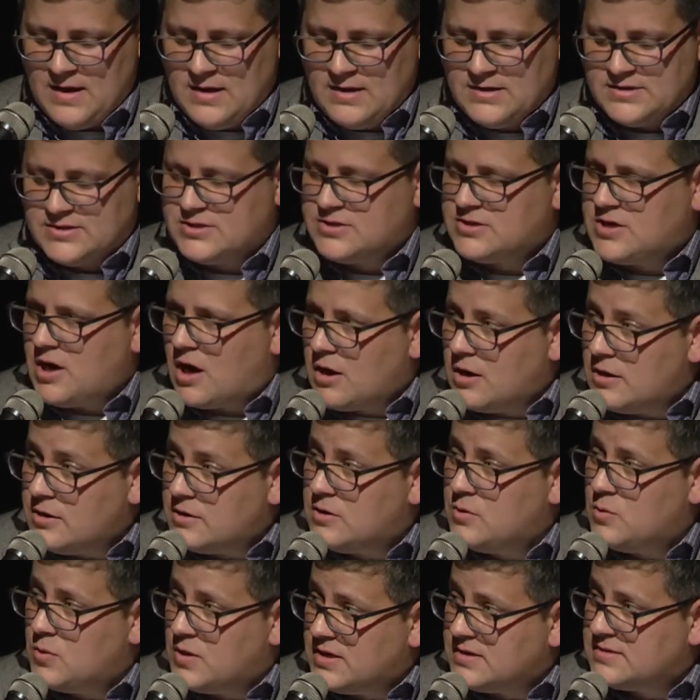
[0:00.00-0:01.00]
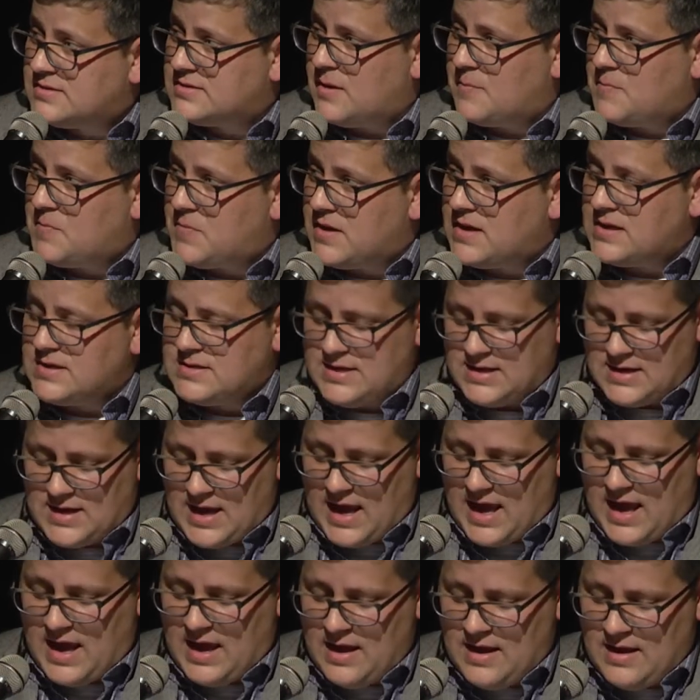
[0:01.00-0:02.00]
Start doing something
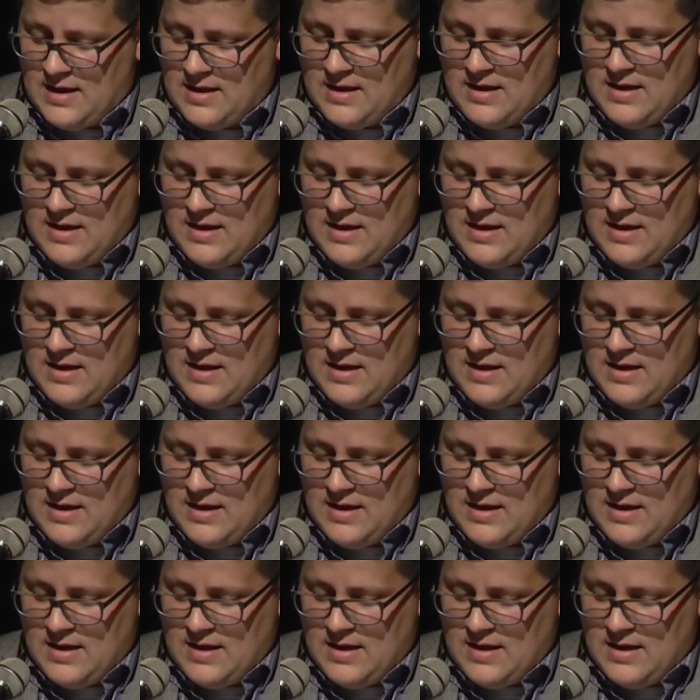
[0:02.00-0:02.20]
today.